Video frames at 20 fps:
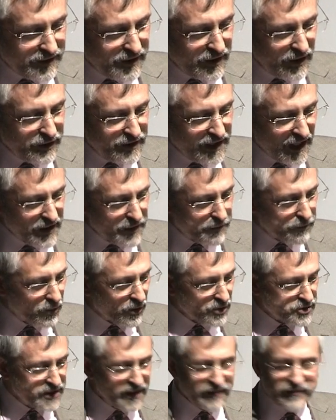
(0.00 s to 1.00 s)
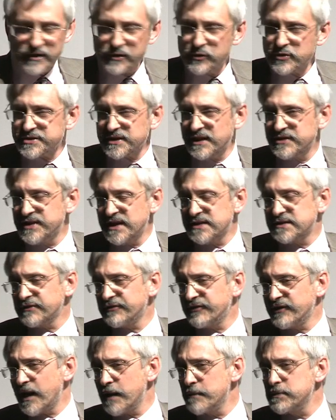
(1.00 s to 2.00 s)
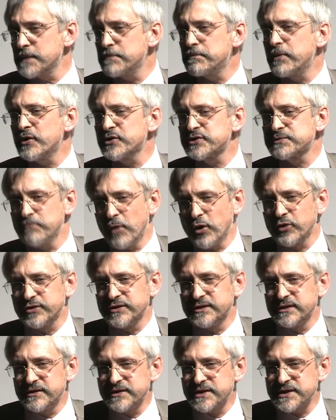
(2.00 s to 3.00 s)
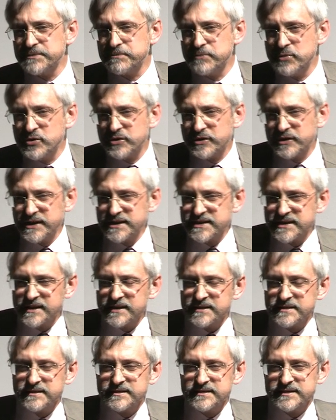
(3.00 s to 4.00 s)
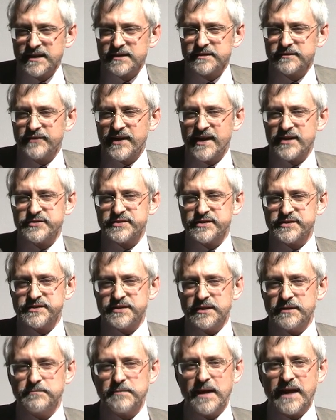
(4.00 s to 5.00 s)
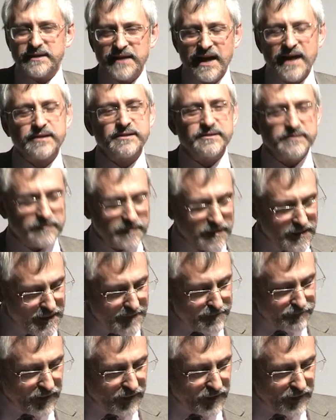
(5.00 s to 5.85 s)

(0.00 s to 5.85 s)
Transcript: The only other project that looks identifiably postmodern in this book is a set of houses in Manhattan